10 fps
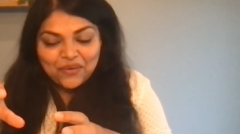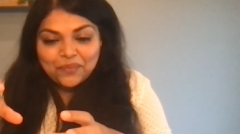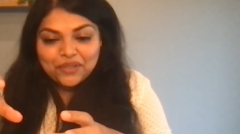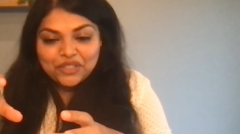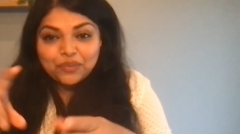
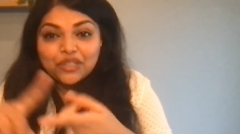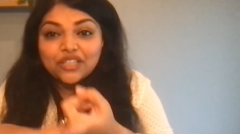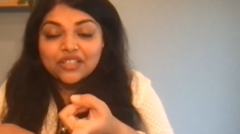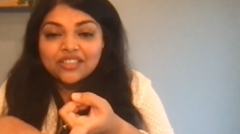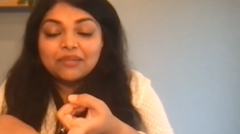which
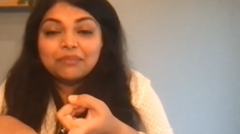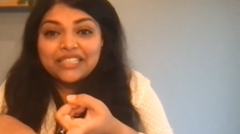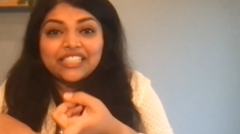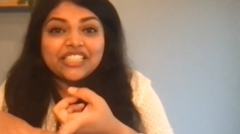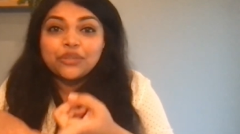were
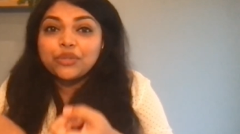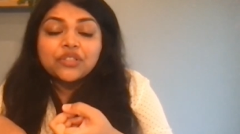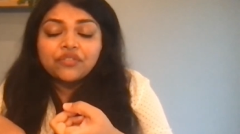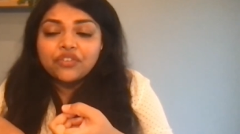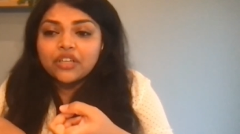completely
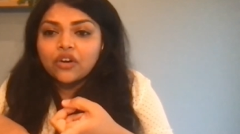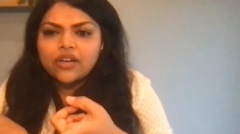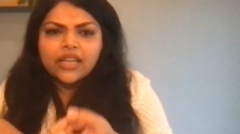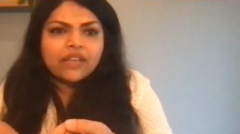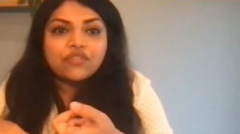tuition free
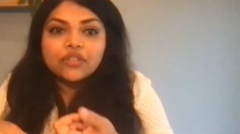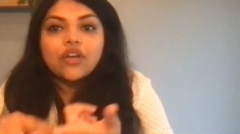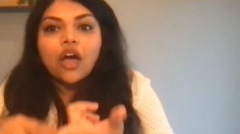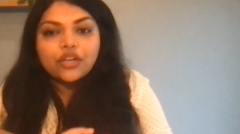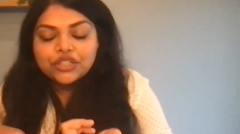or gave a full
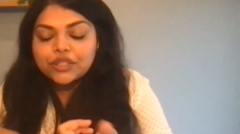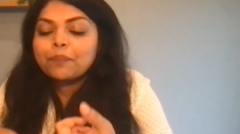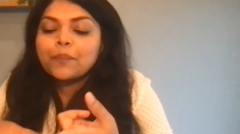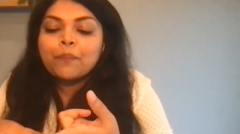scholarship,